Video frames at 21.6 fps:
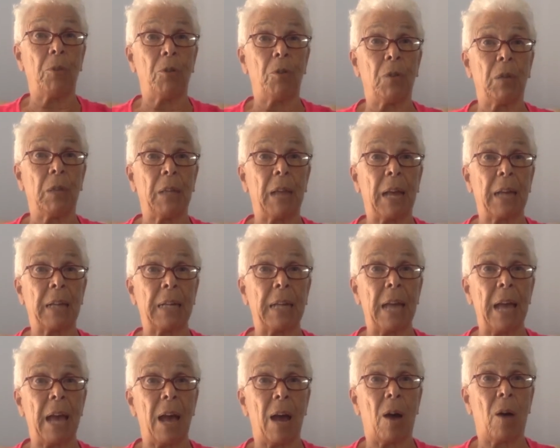doing that
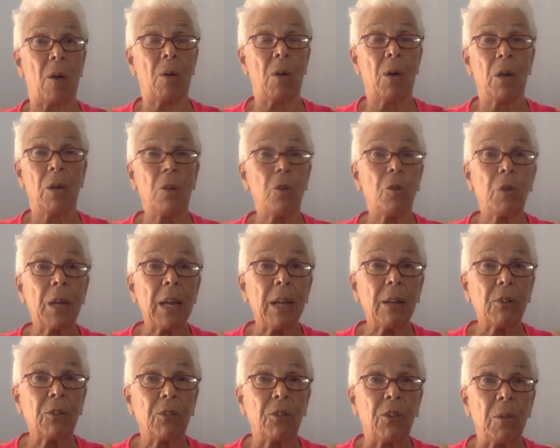now, you
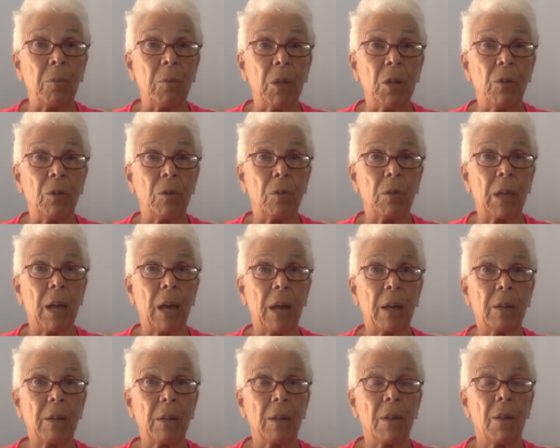can't see me do
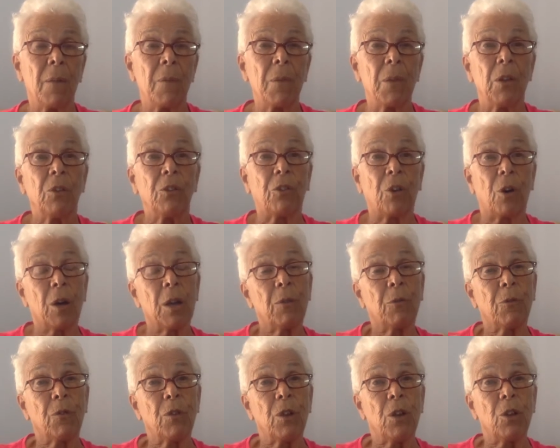that. So
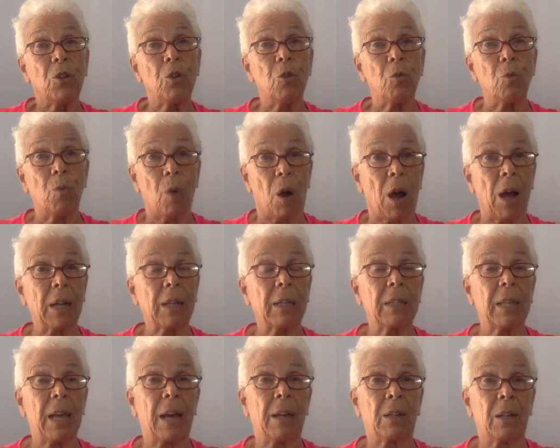if you
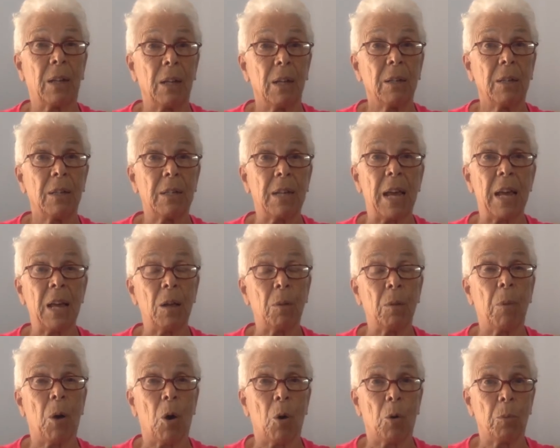rock that
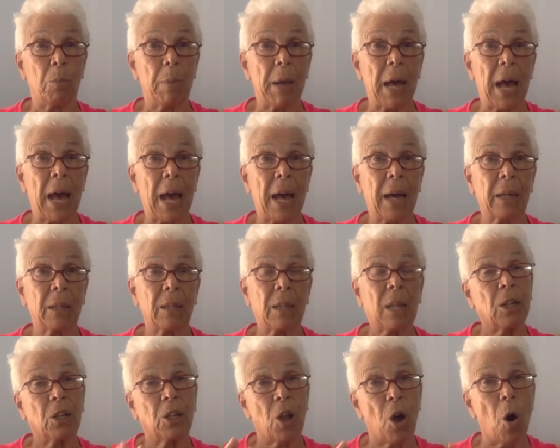tailbone back,
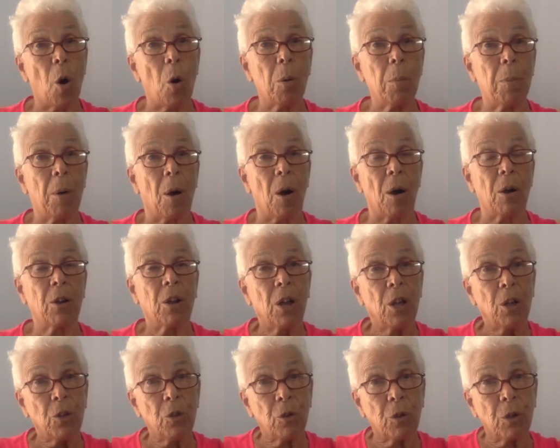that lower part,
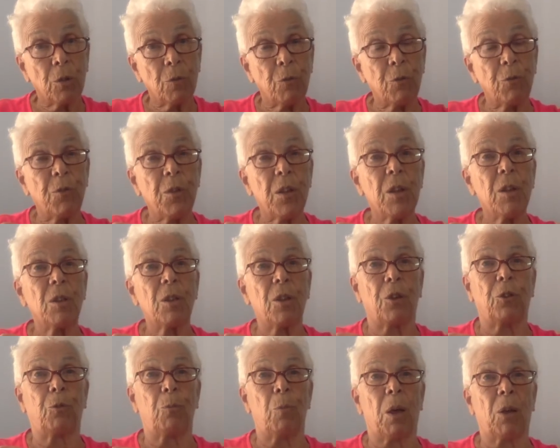you can feel
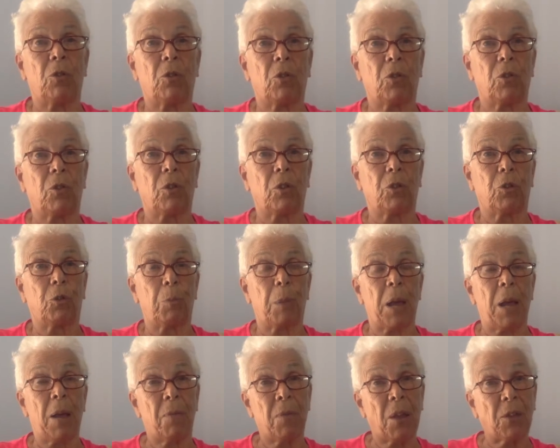those muscles
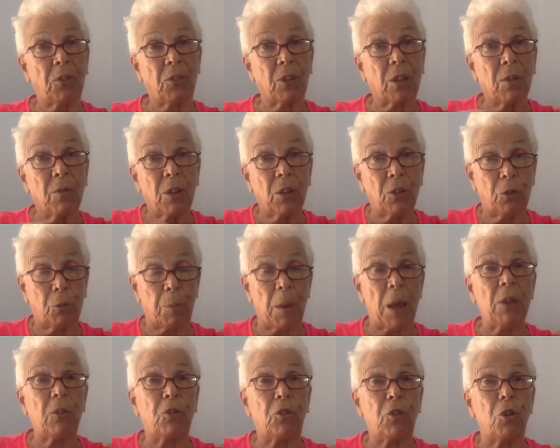expand. That's giving
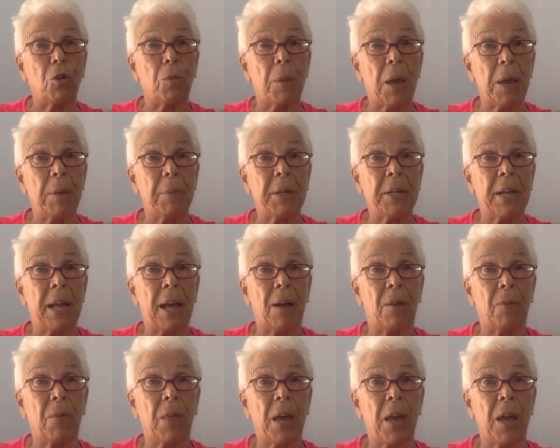space to your baby
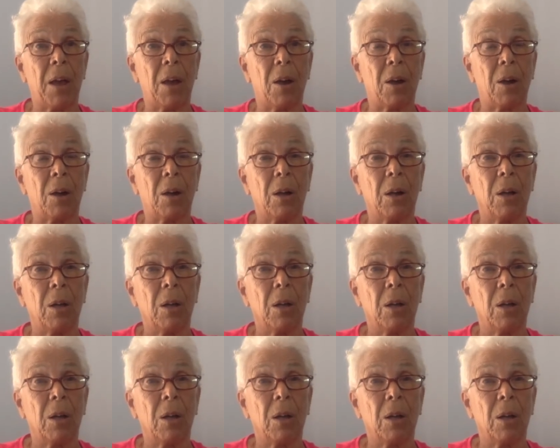down there.